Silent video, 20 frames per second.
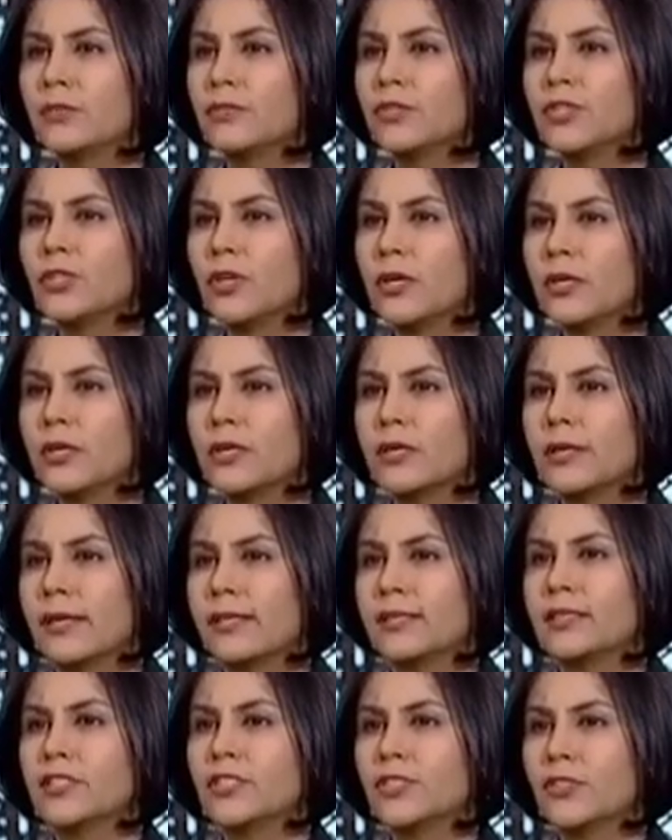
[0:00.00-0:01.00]
It was not a
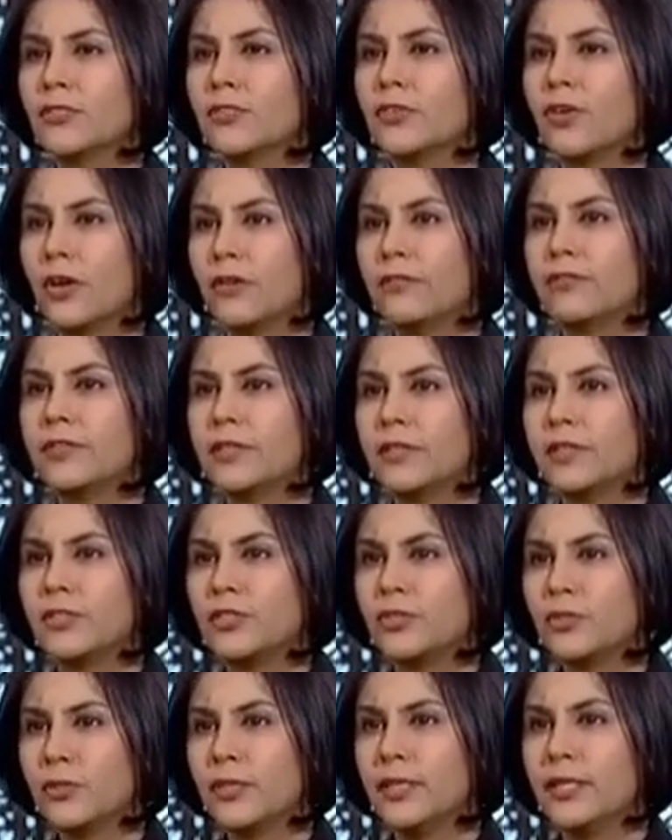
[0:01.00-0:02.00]
crisis of
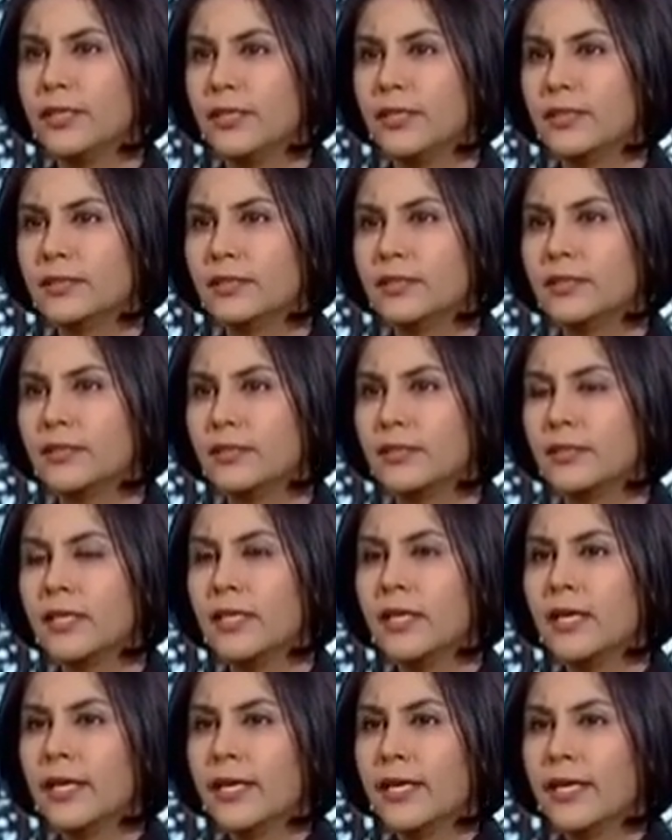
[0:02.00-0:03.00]
confidence, really, isn't it?
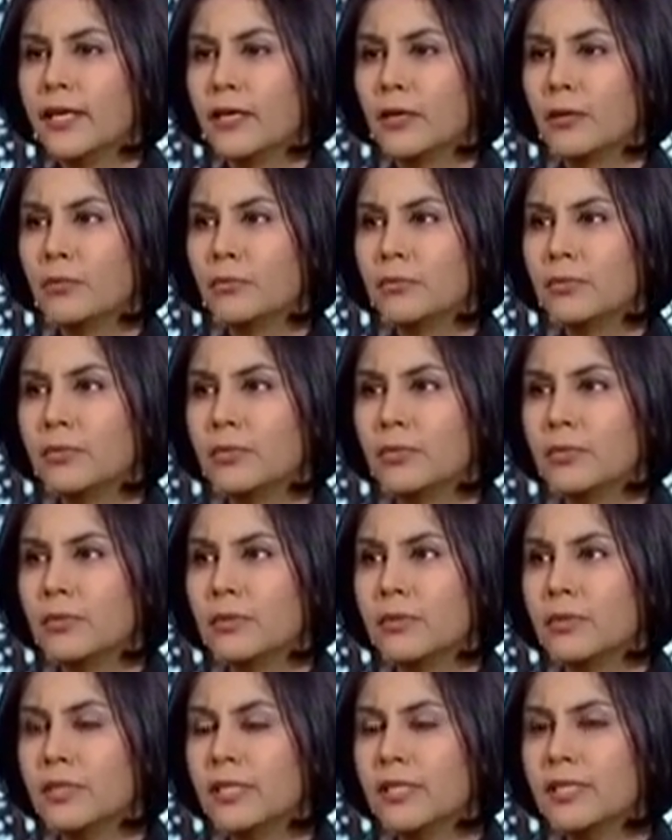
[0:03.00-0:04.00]

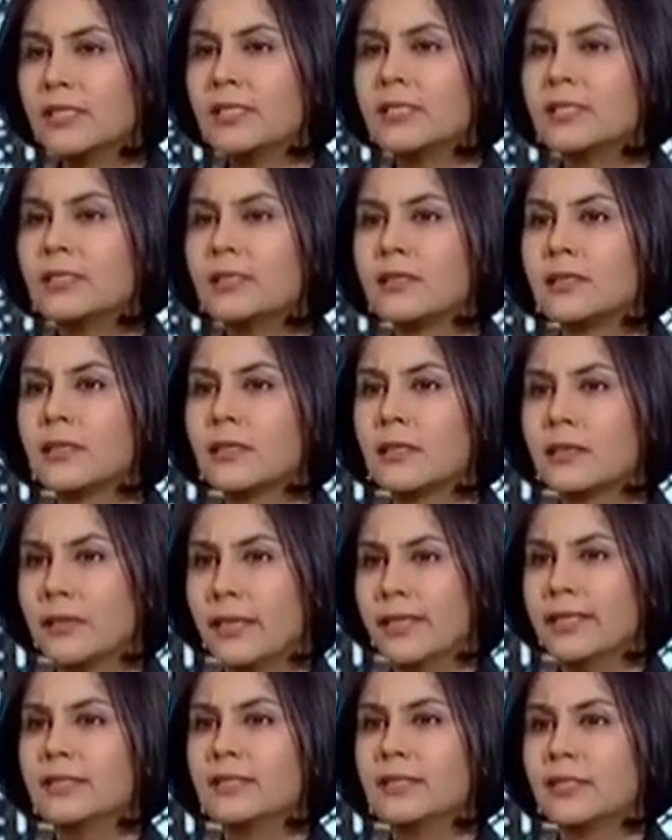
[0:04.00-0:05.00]
This
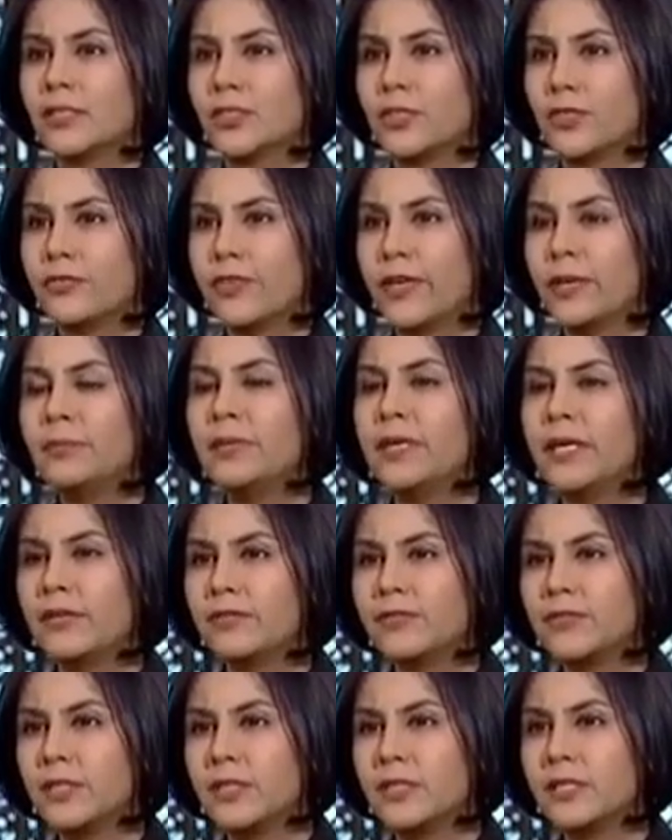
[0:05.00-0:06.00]
crisis of
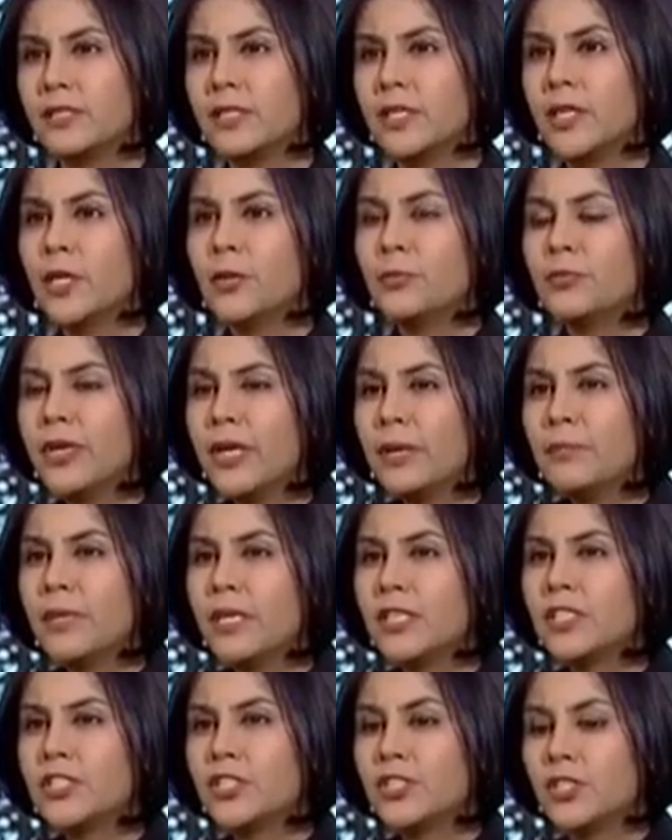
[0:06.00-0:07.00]
NBFCs pretty
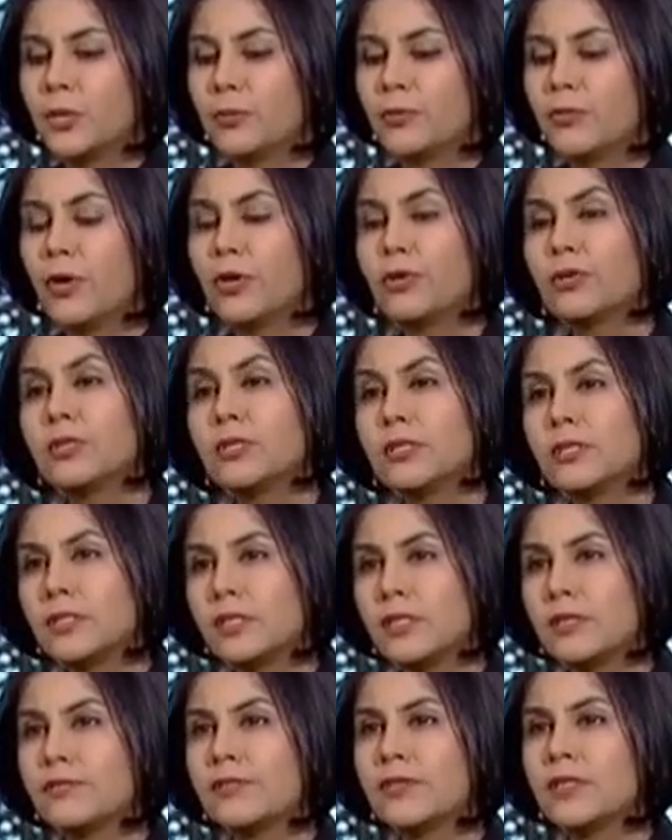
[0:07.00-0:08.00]
much brought to the
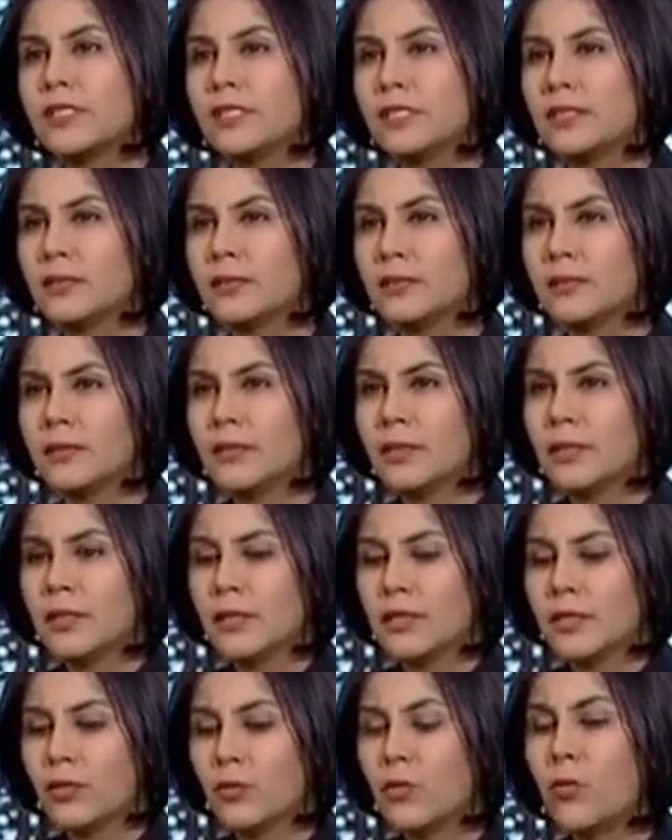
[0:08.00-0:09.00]
surface the
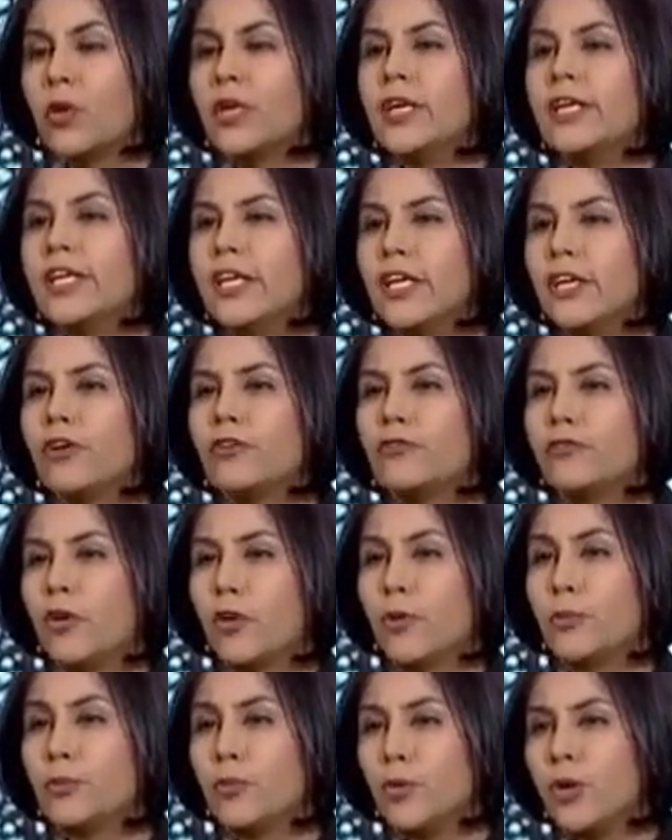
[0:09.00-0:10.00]
quality of
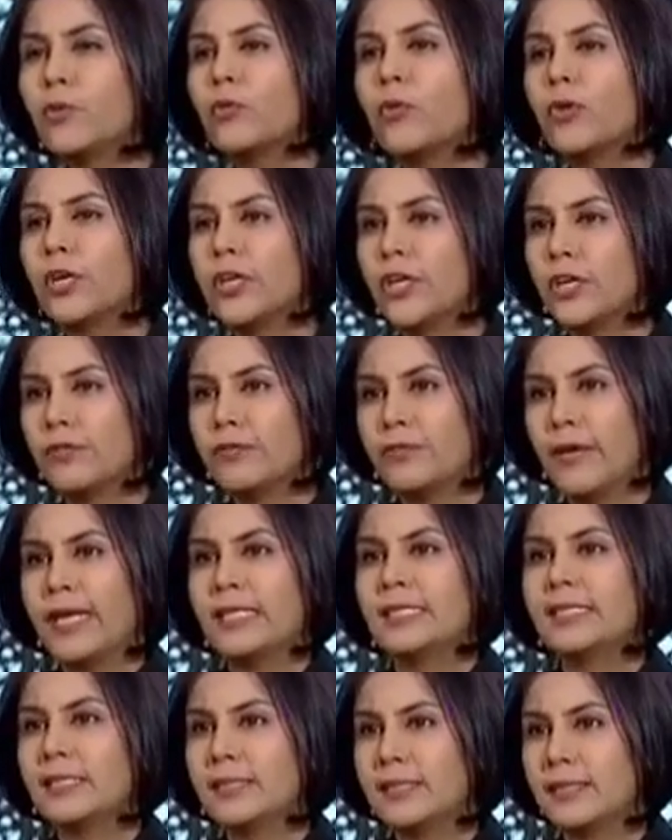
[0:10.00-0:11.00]
or poor quality of
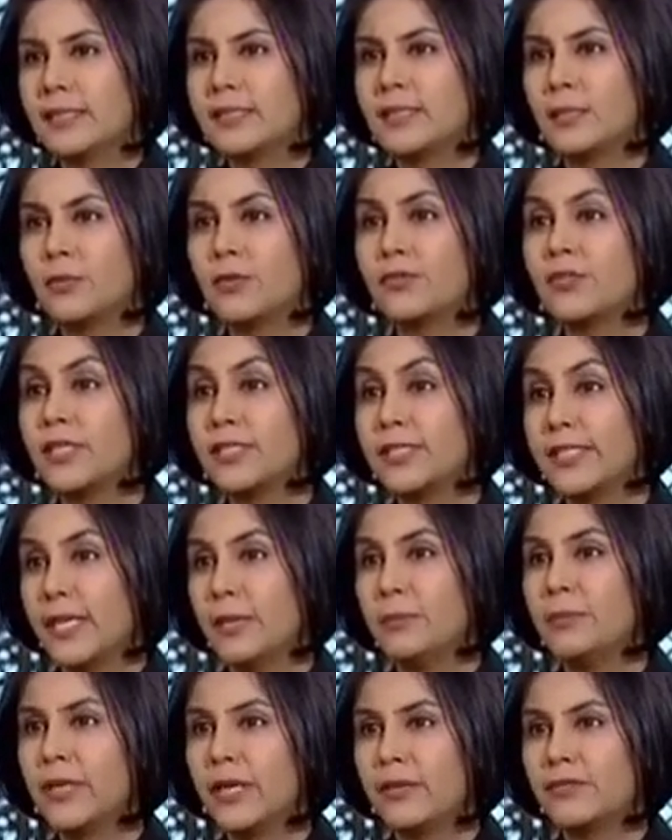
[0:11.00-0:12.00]
assets that some of these
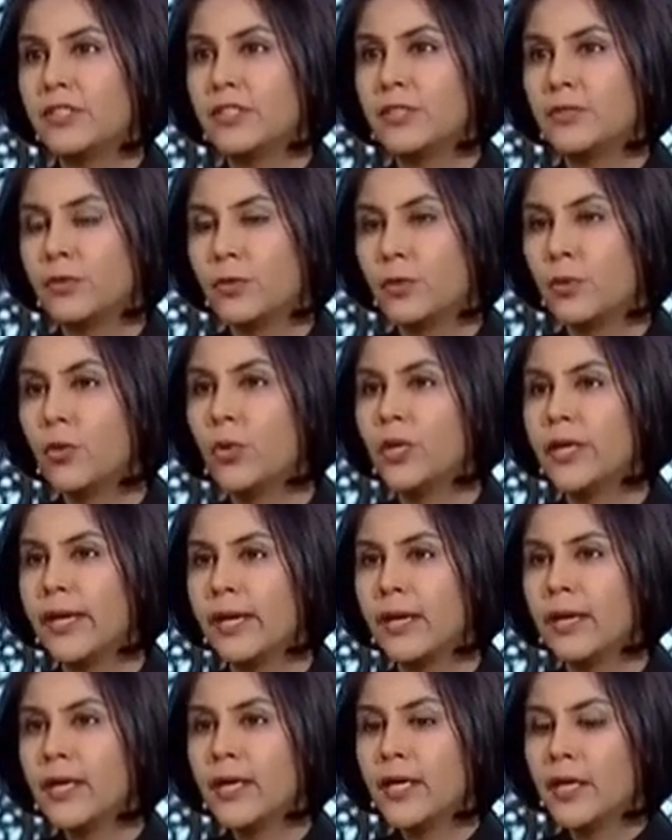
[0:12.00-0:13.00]
NBFCs were
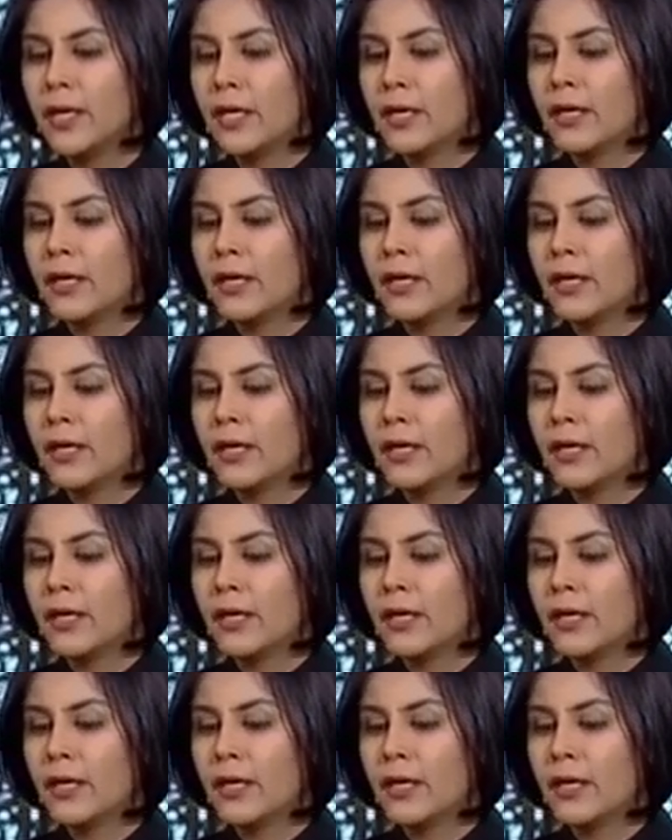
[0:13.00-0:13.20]
holding.